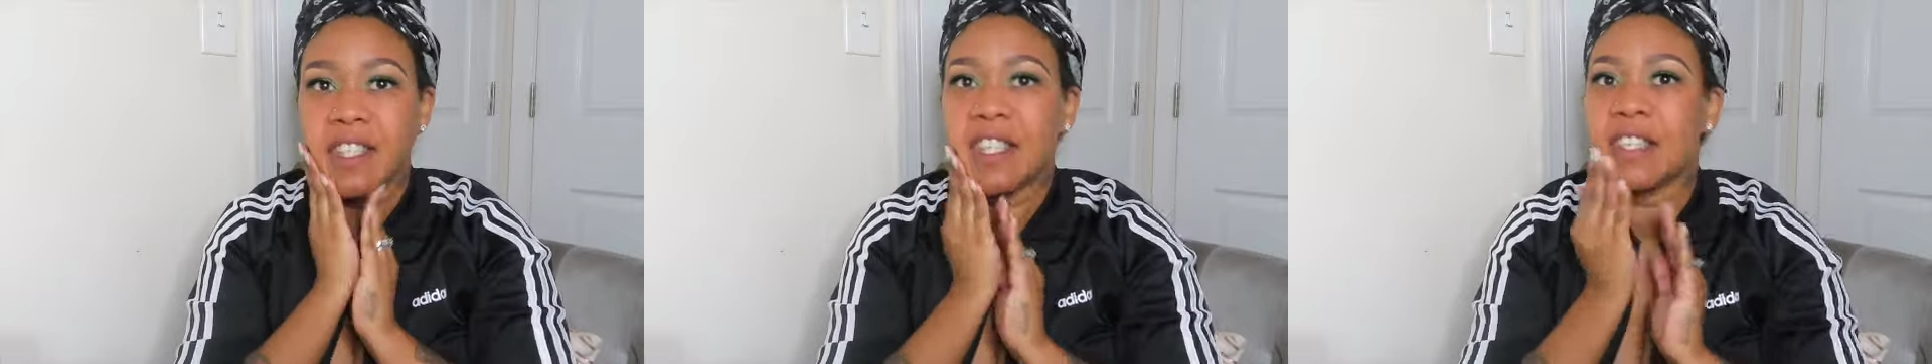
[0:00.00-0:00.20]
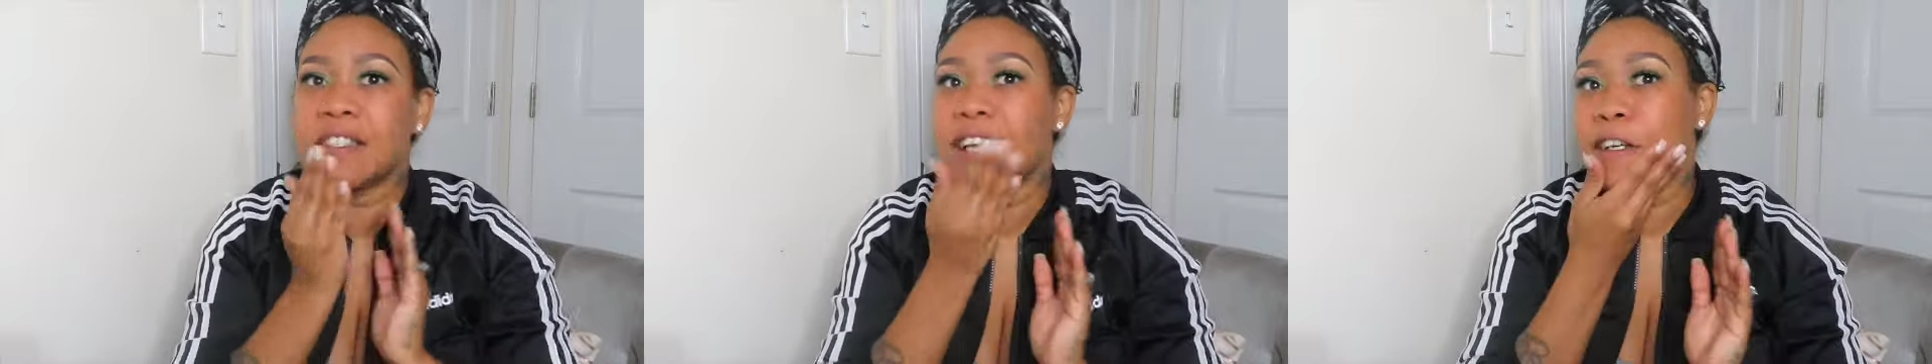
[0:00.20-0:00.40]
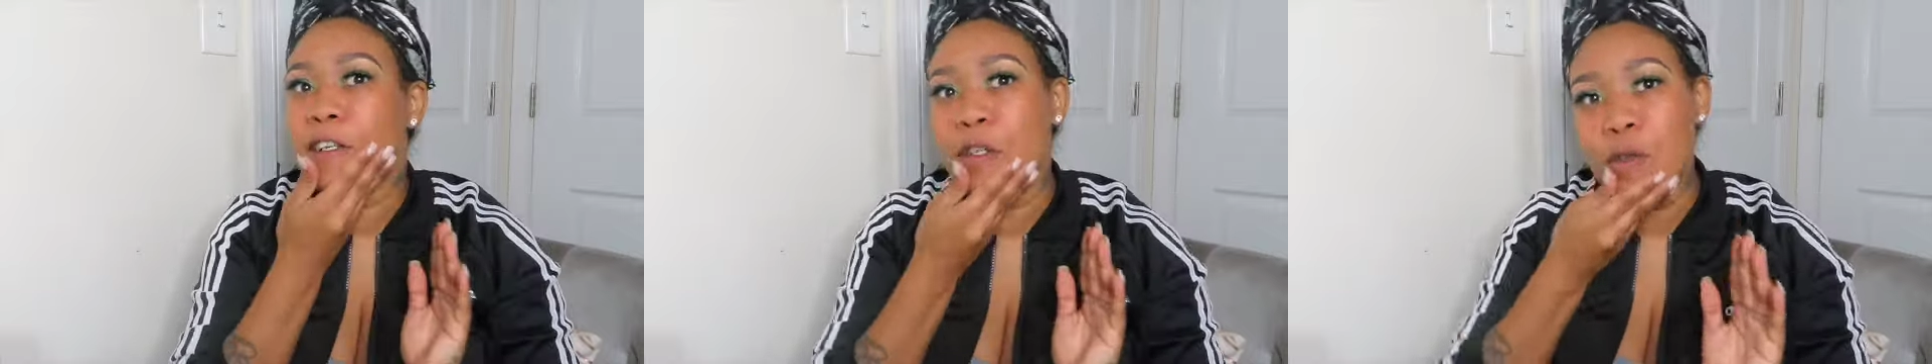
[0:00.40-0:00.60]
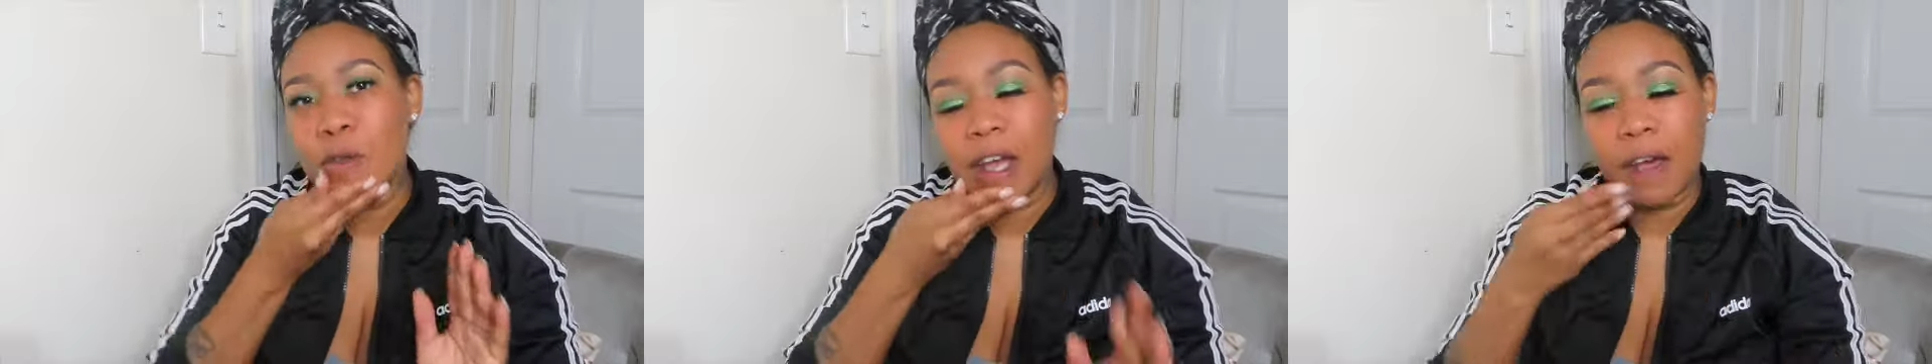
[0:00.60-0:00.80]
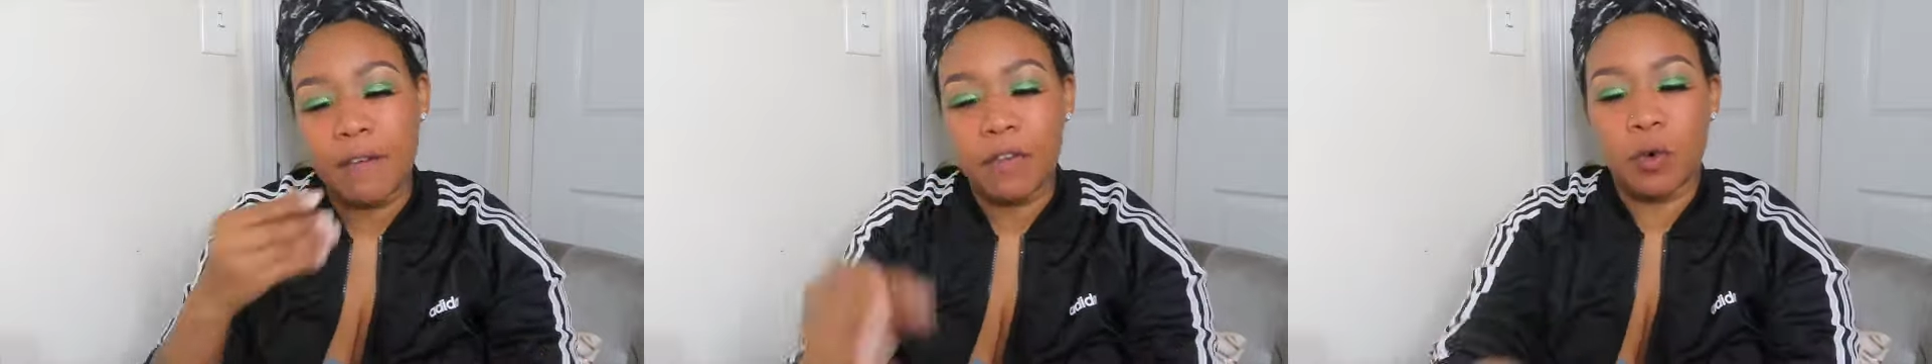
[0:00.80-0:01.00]
because I do
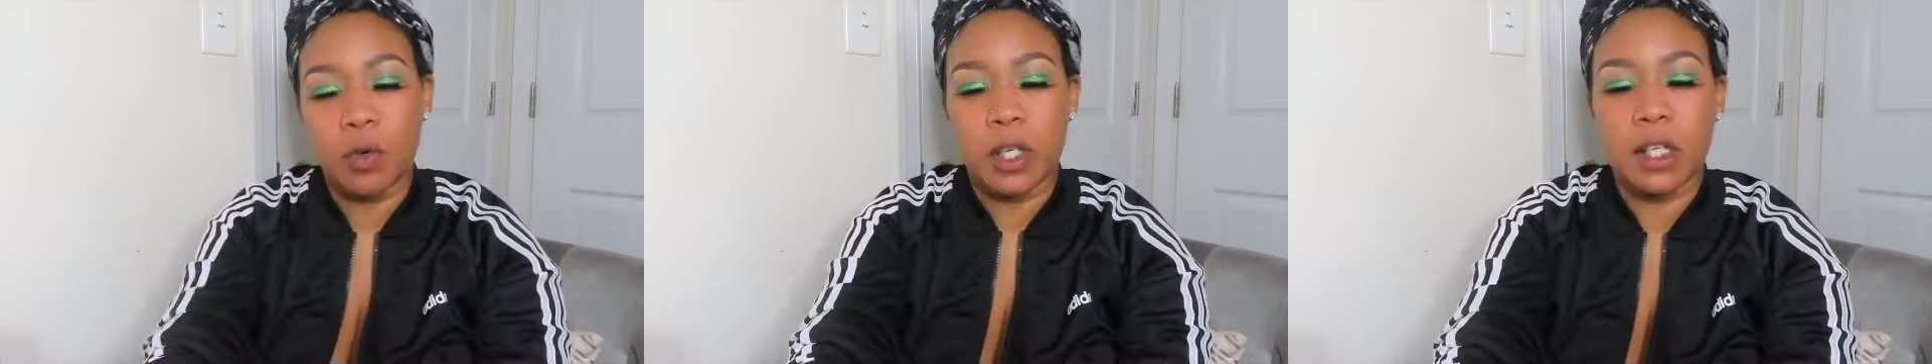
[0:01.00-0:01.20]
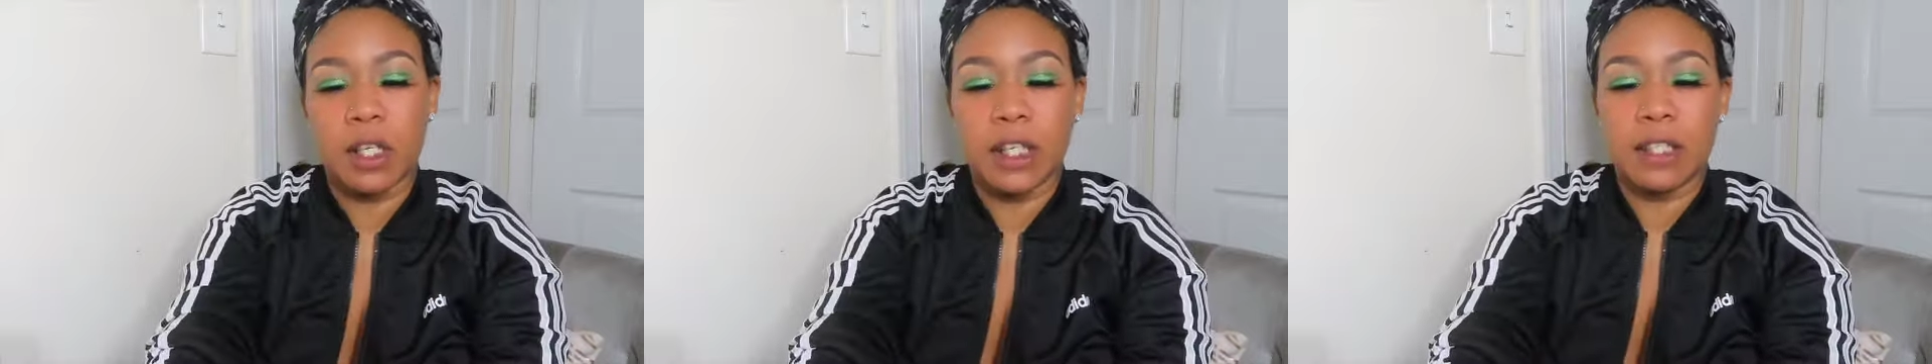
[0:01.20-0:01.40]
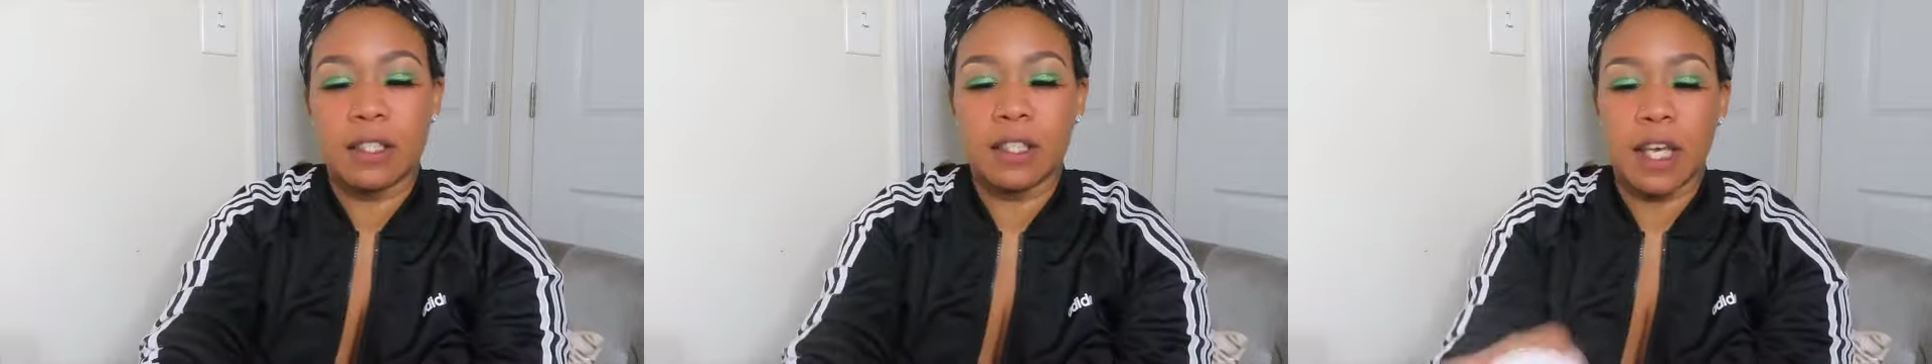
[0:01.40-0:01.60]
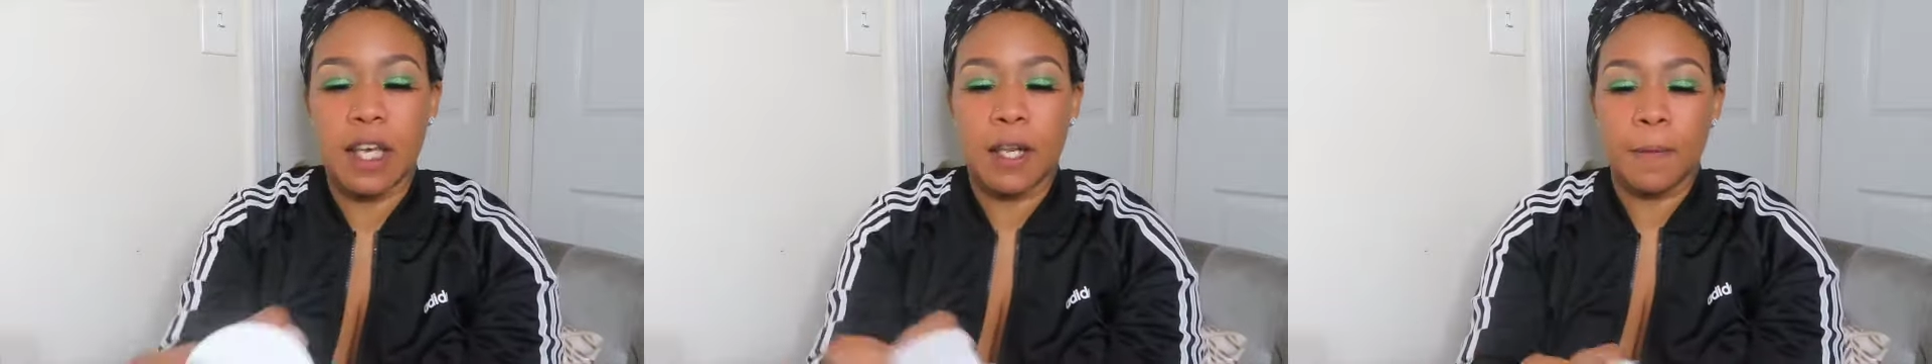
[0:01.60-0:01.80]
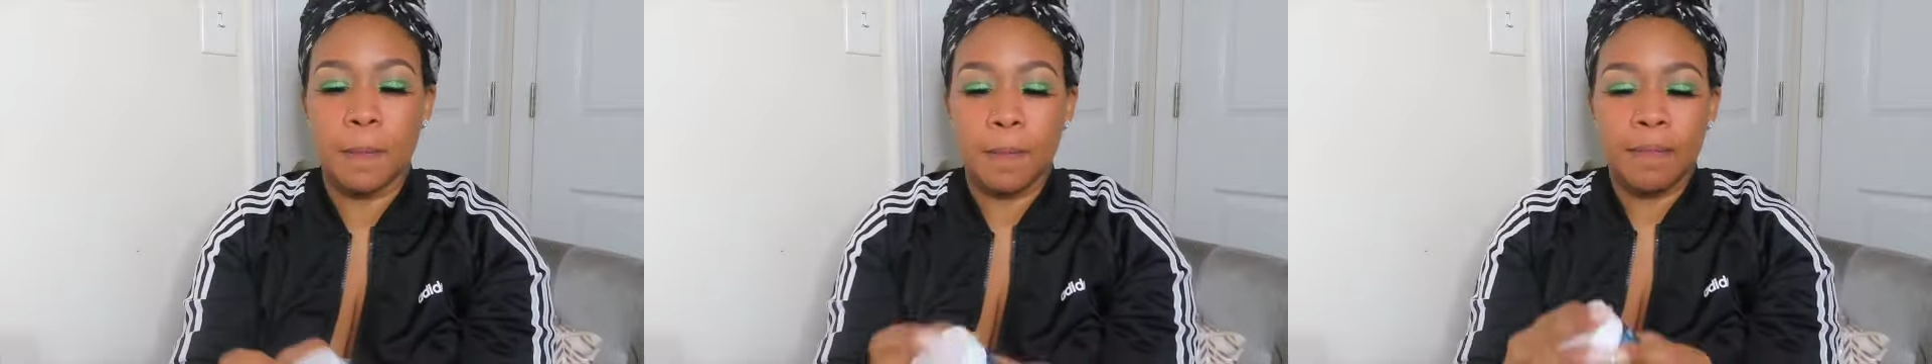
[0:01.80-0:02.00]
have oily skin.